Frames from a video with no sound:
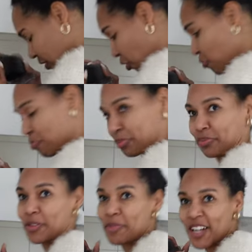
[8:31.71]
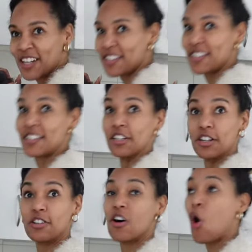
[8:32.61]
Nope, the banana is
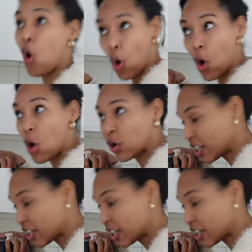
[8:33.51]
still whole